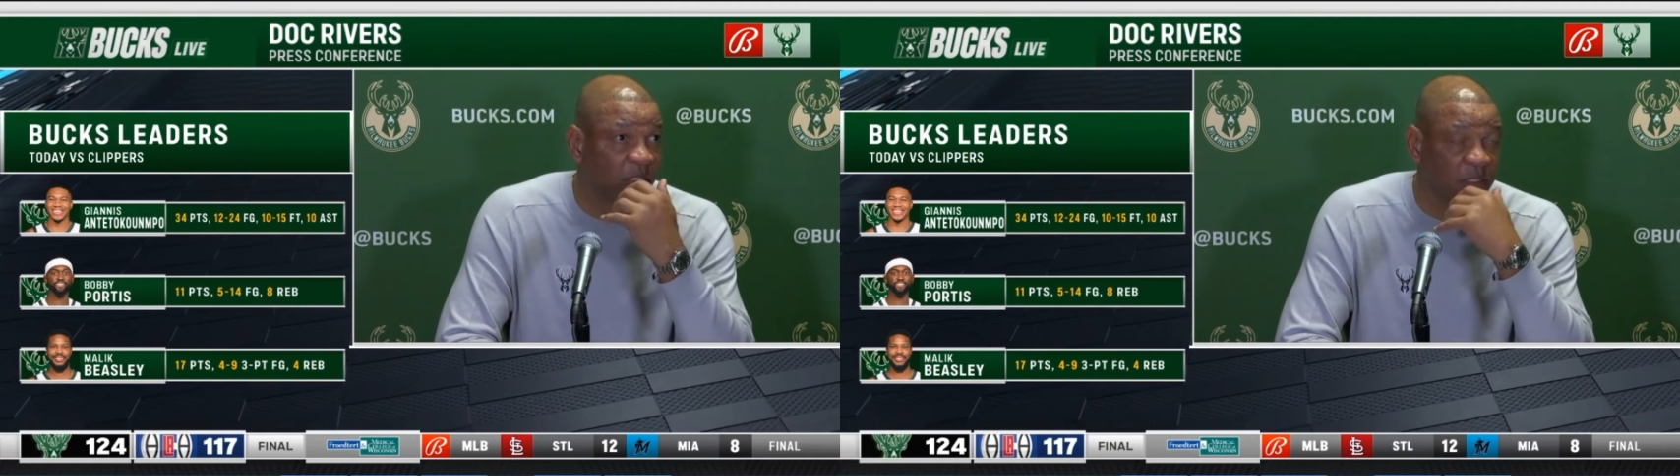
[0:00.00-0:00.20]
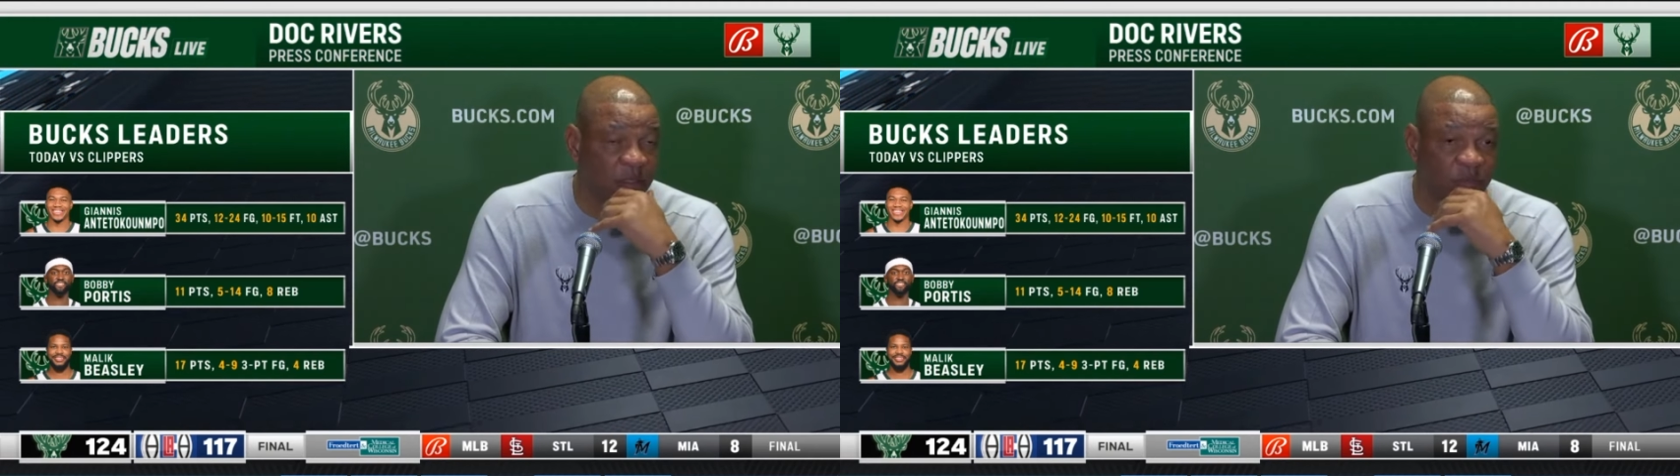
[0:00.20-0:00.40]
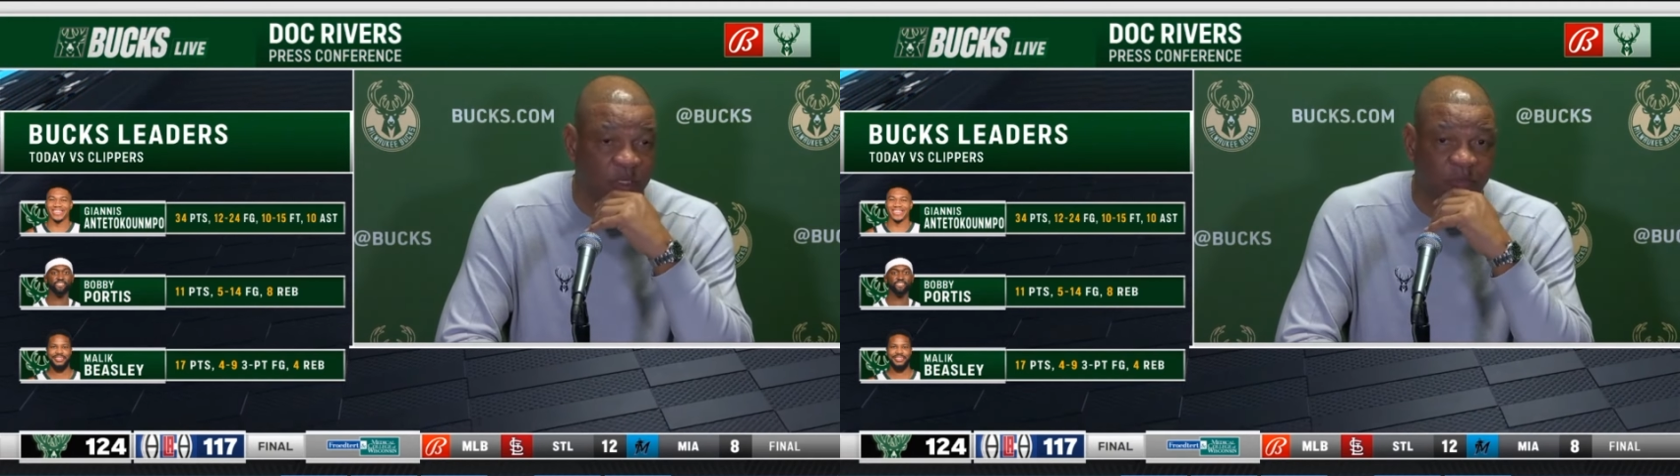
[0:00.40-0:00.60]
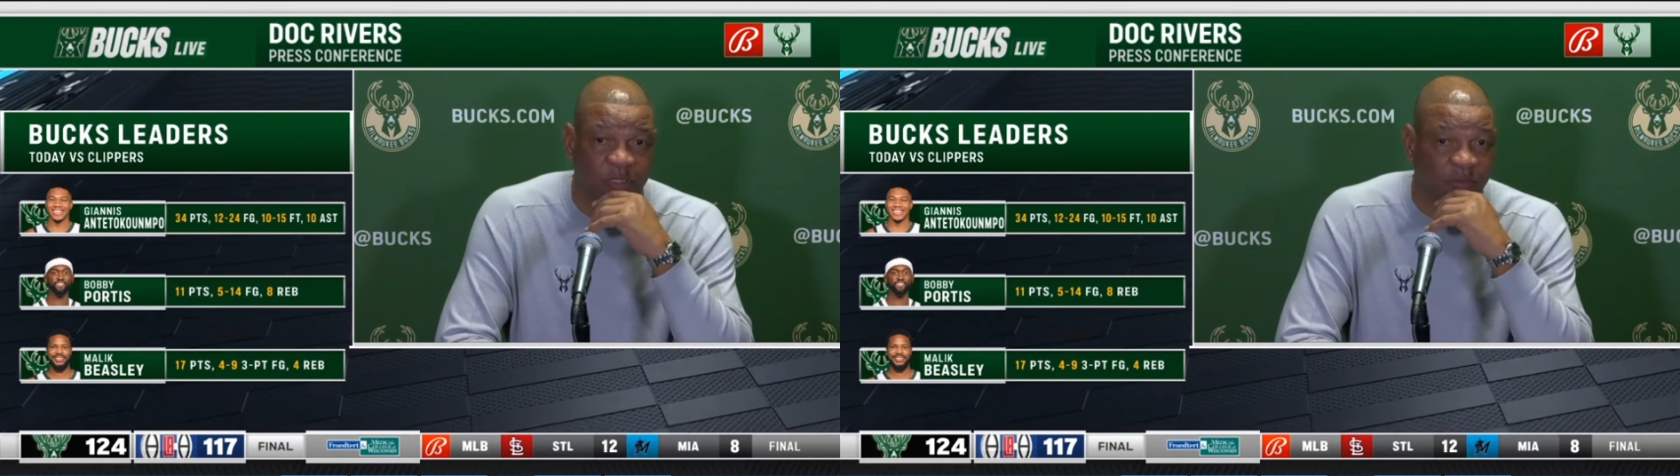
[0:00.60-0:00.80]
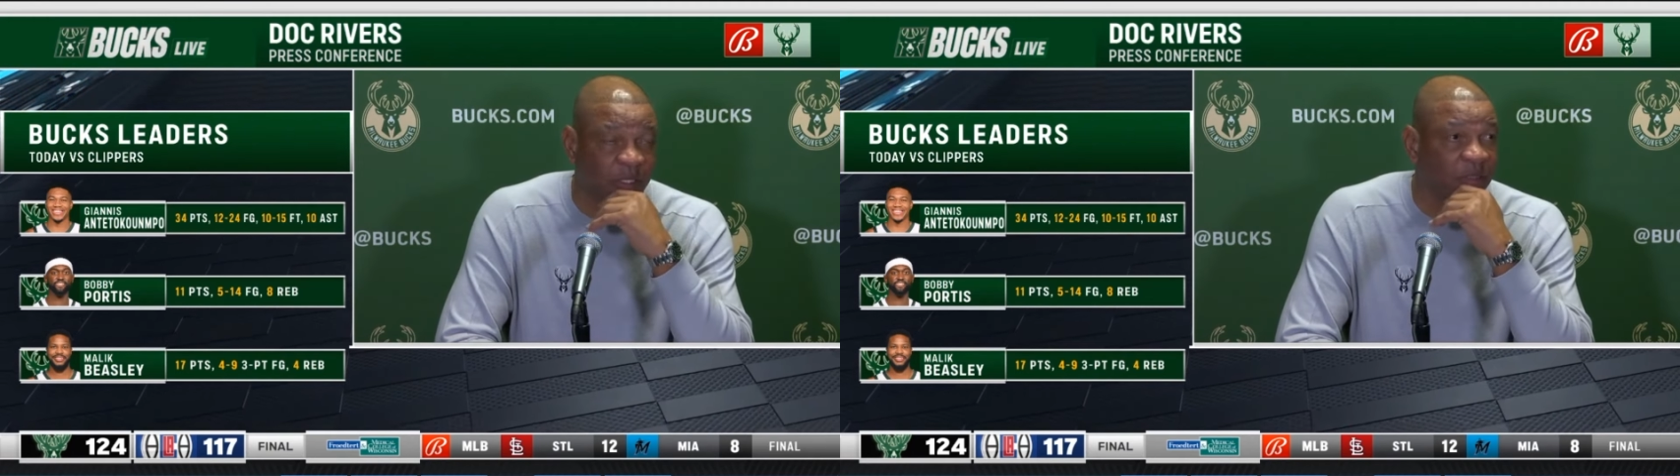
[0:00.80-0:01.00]
then we're going to be
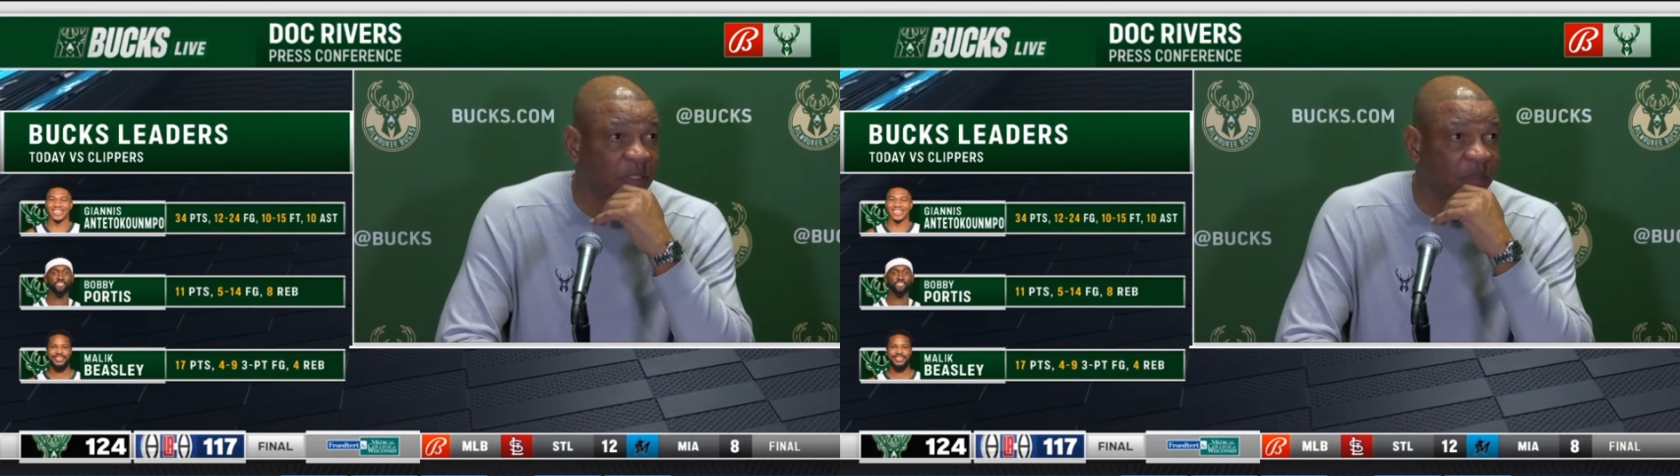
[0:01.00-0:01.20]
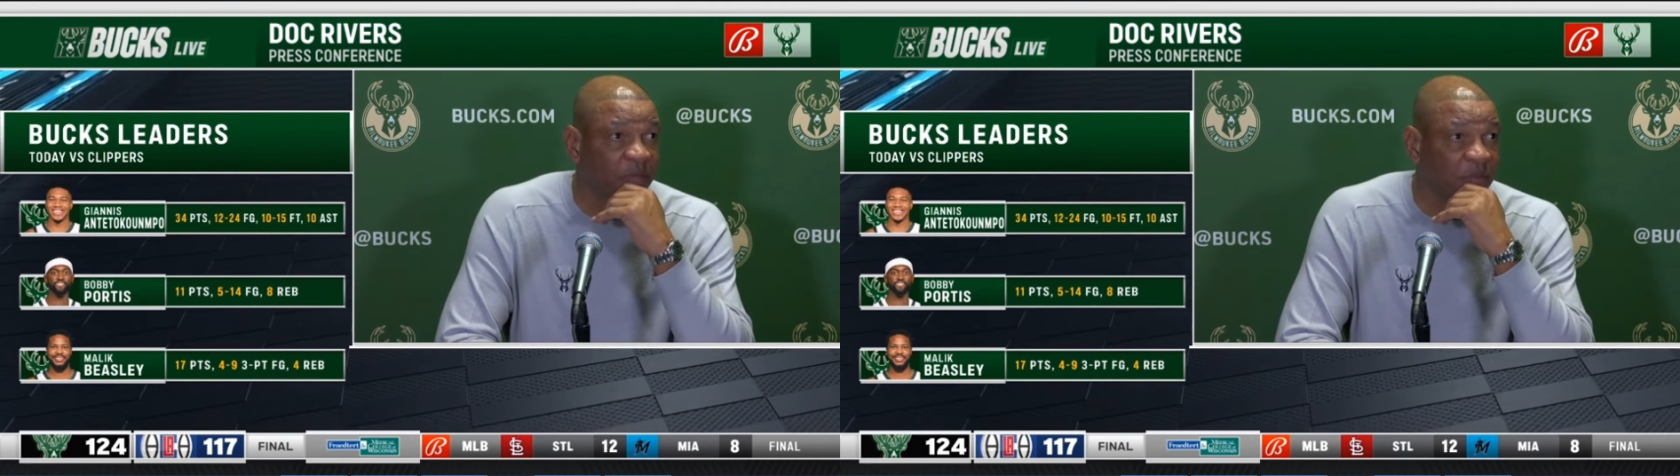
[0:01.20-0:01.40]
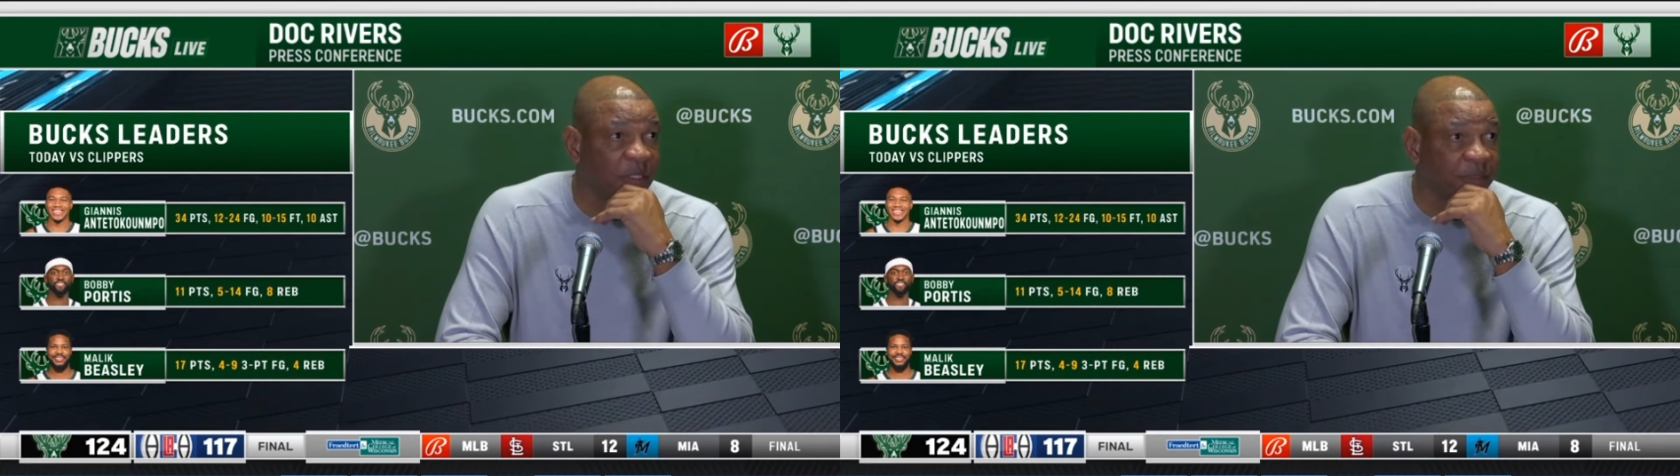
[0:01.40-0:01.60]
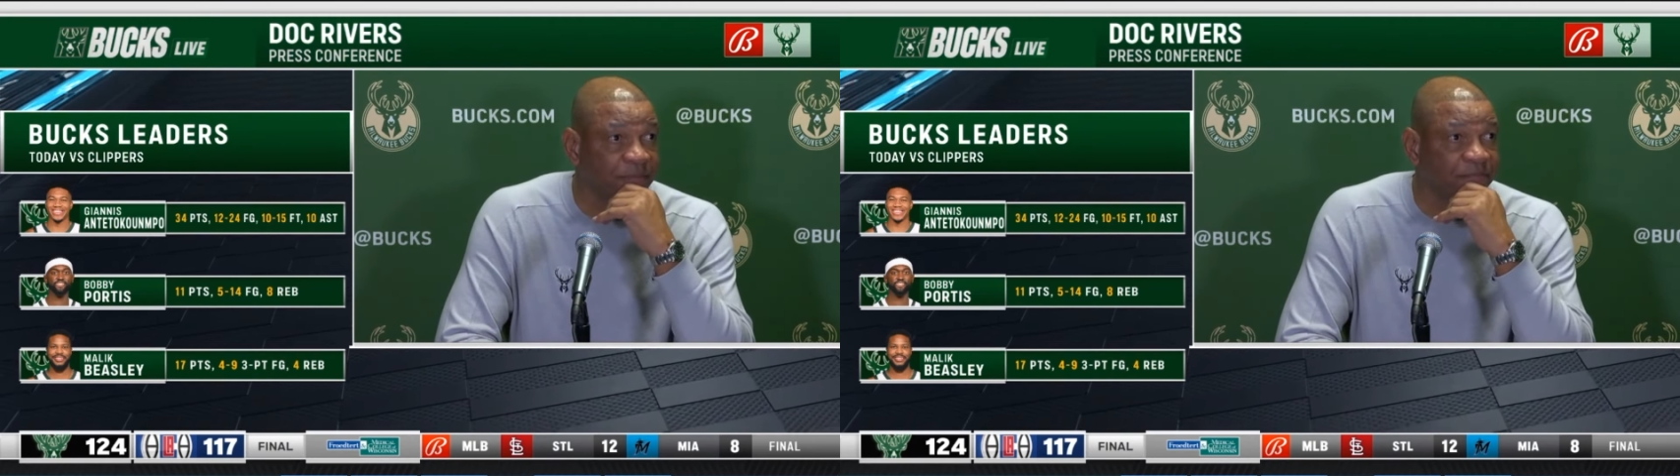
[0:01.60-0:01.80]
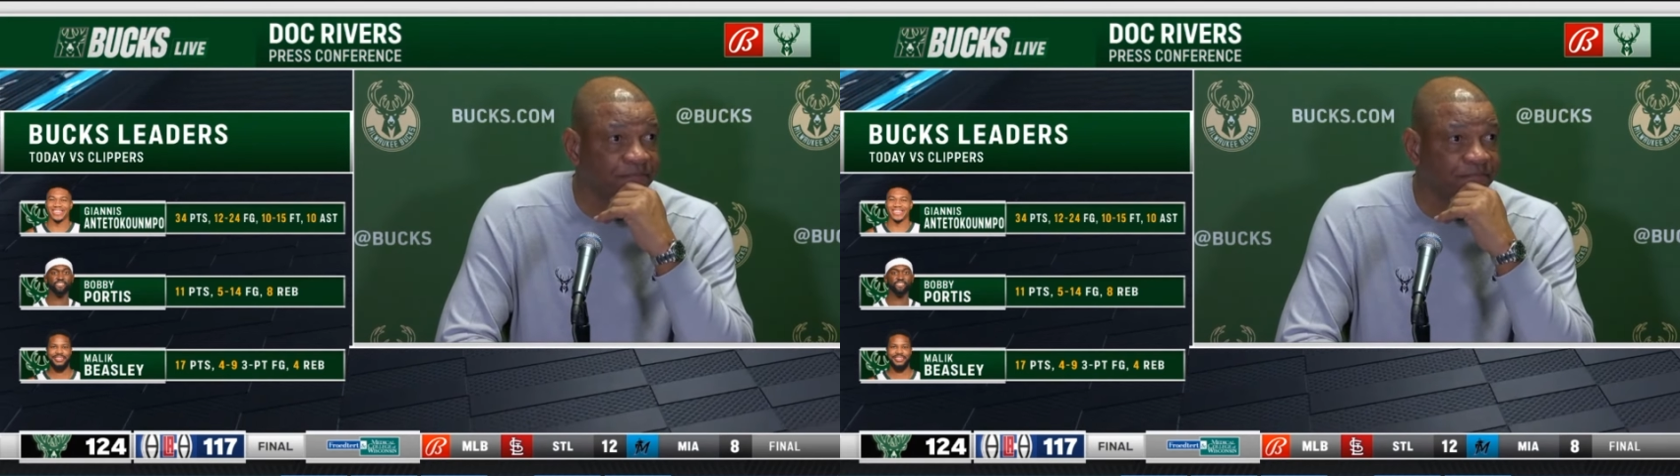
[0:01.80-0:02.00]
very tough to beat.